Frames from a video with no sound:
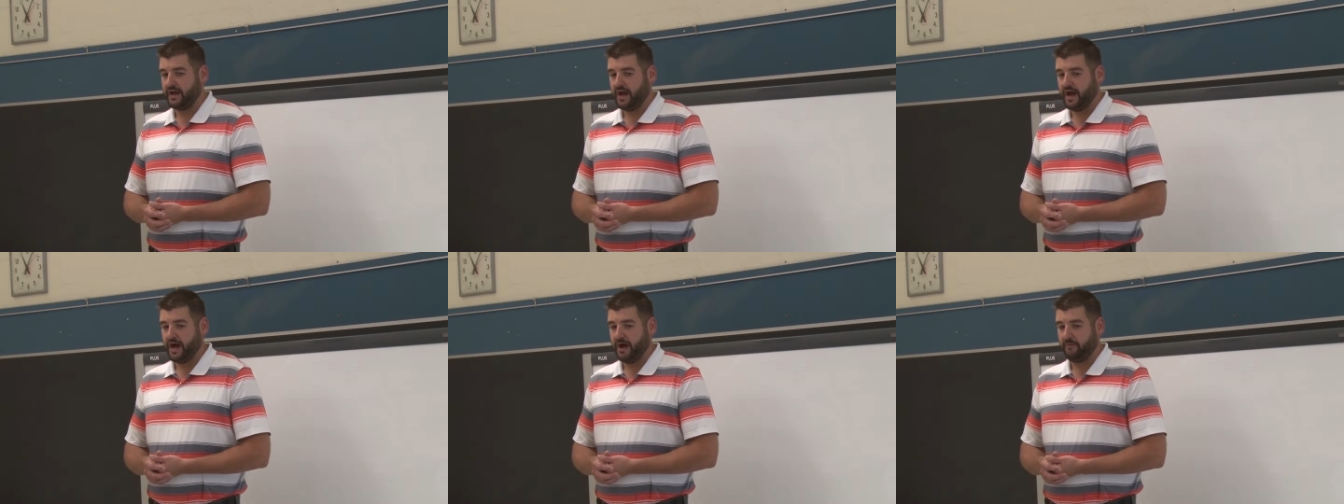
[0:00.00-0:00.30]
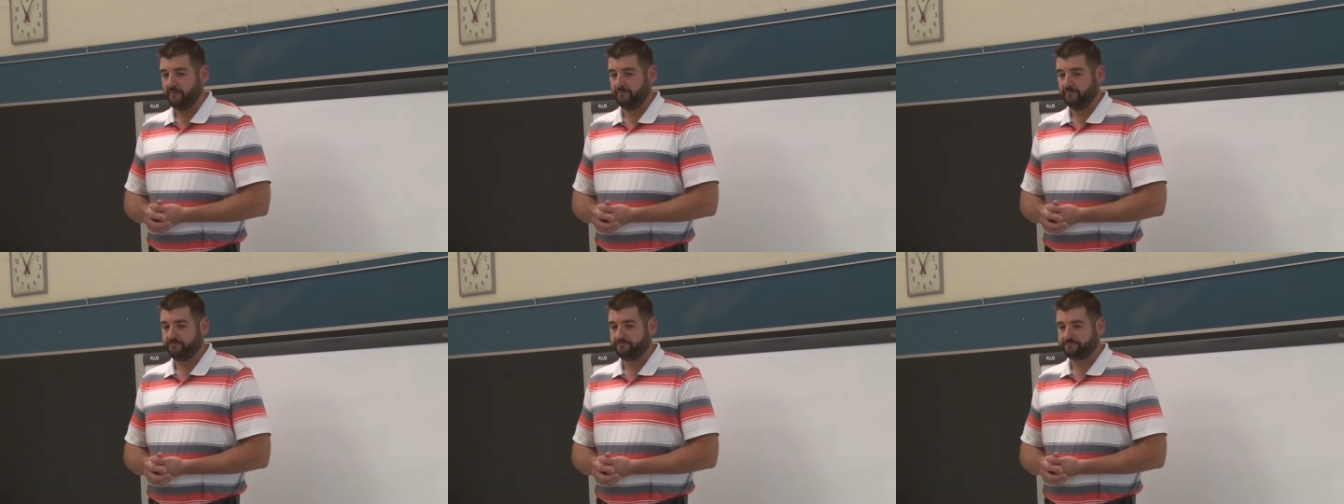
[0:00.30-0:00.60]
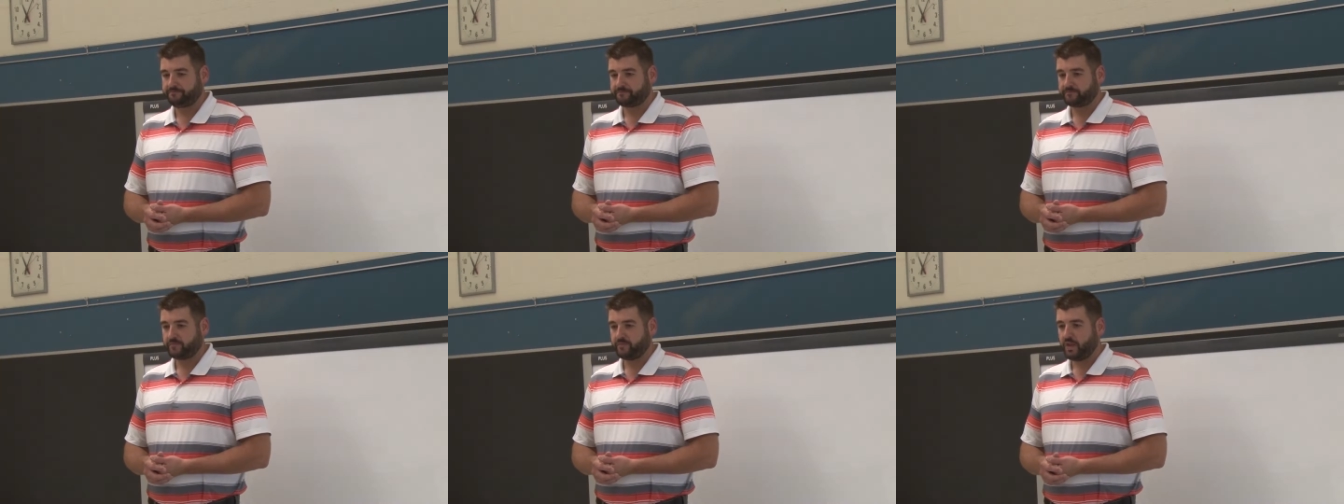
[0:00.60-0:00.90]
Um,
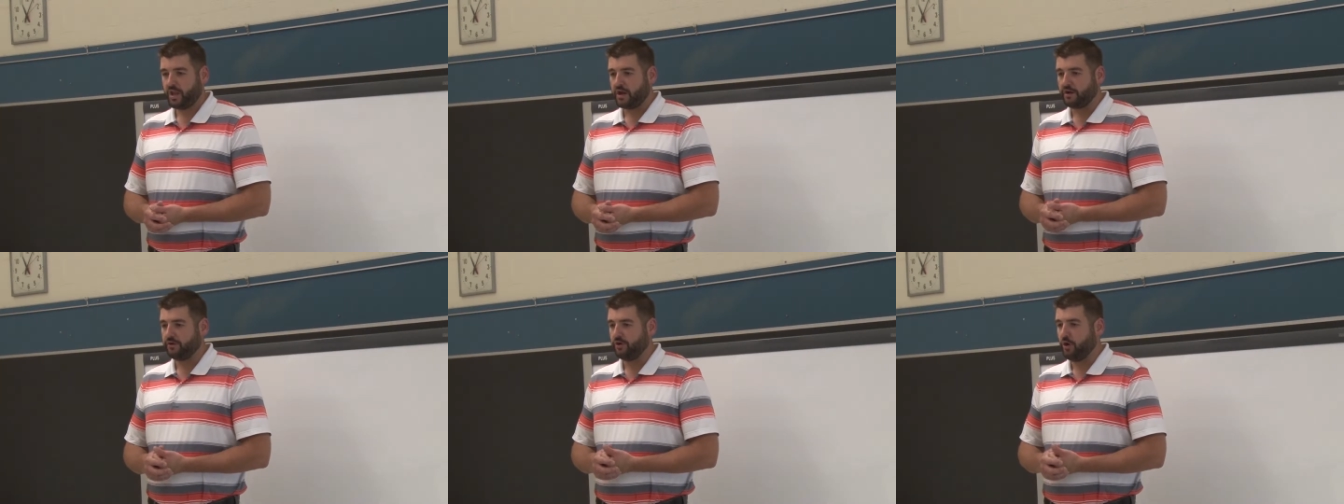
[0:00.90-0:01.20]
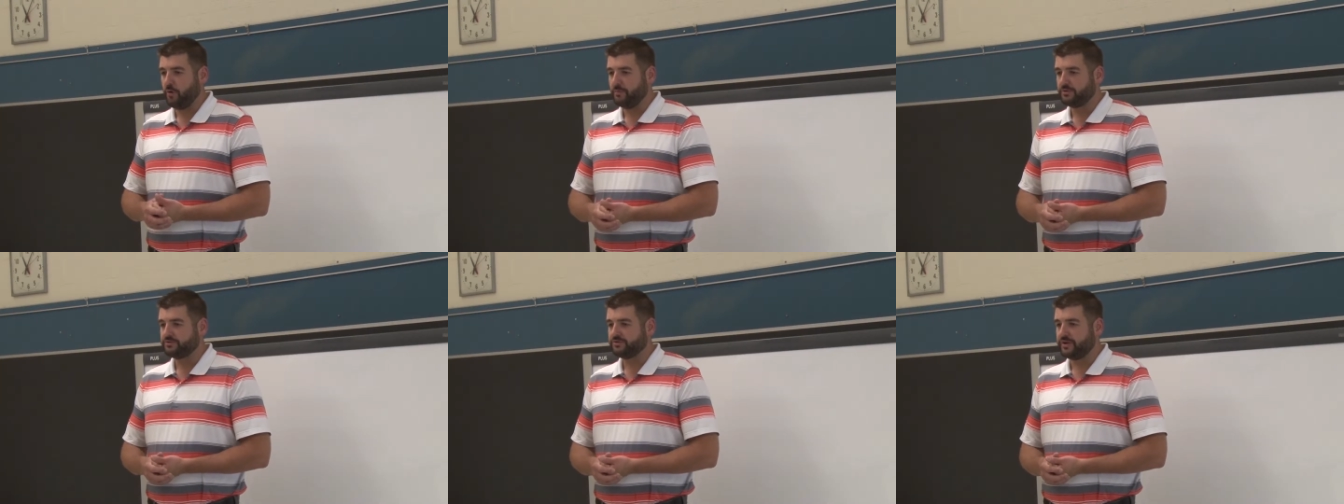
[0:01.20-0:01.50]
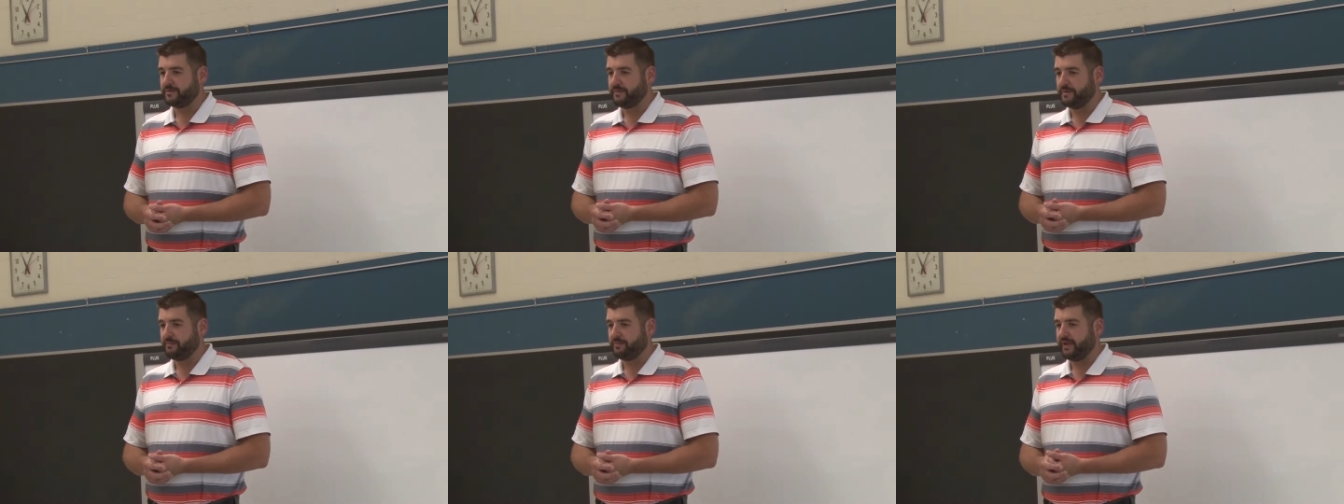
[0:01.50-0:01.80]
normal
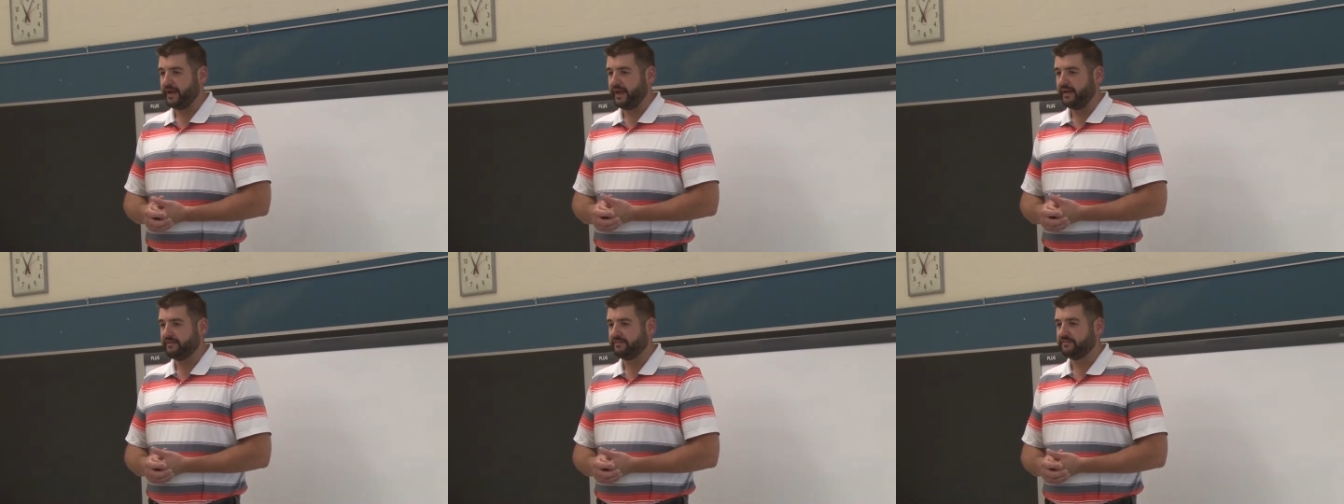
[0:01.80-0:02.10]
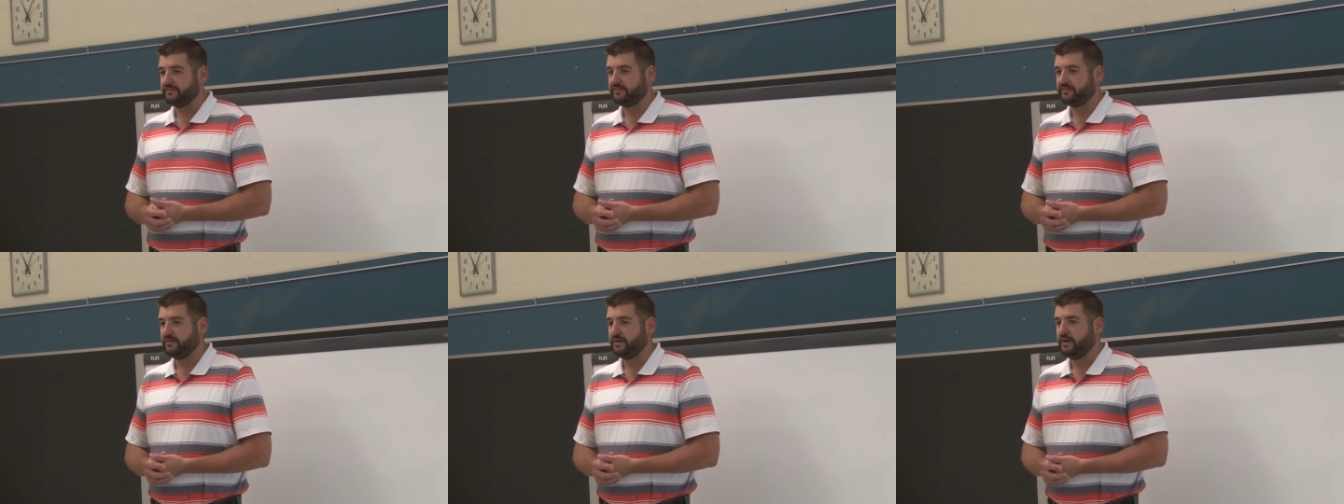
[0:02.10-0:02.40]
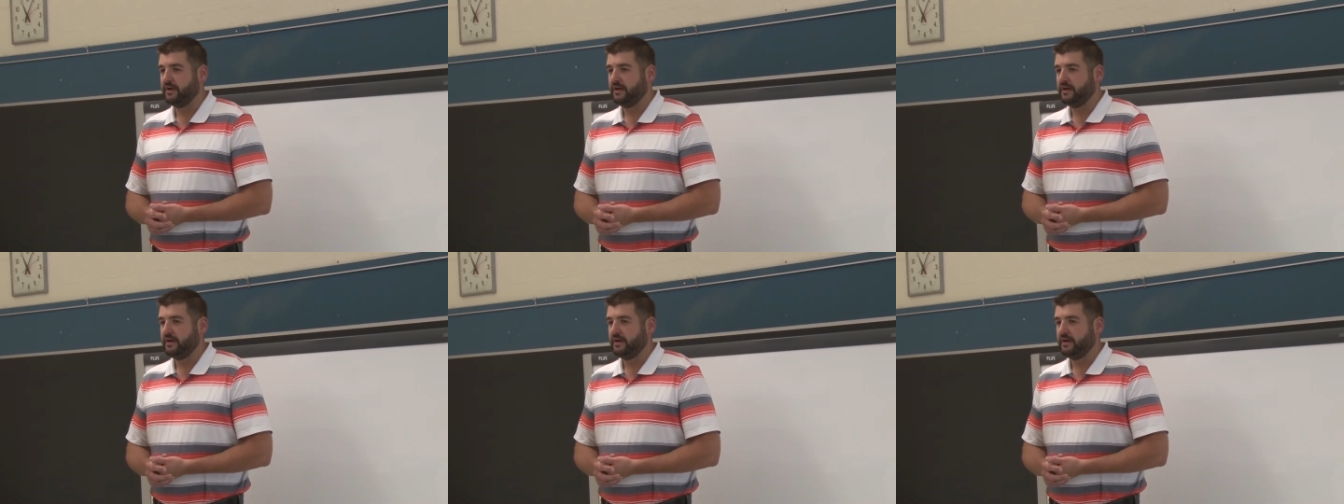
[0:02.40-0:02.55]
treatment plans.